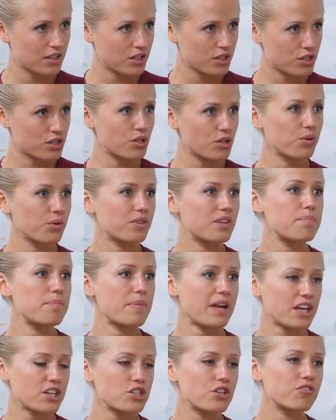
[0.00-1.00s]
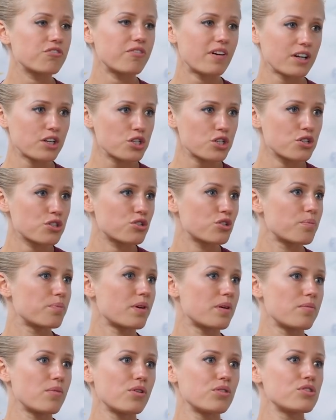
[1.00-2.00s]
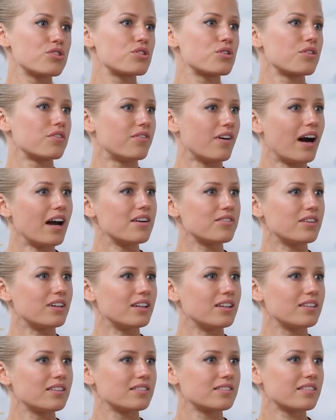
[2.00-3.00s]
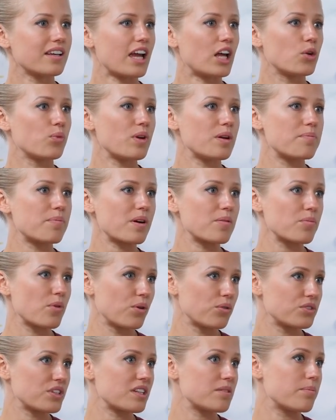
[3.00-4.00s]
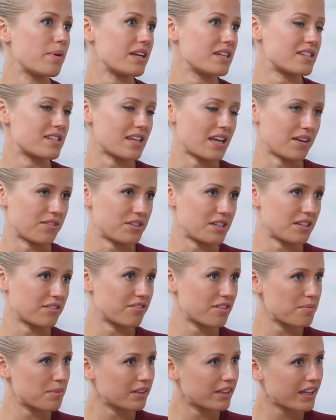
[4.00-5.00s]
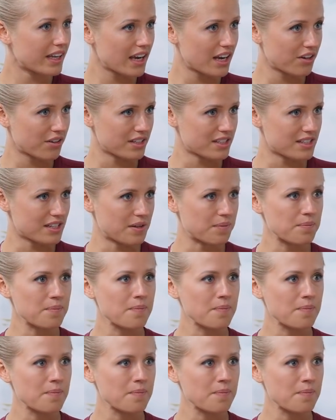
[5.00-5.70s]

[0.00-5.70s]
So the major functions to promote survival, and we promote it by safety and familiarity.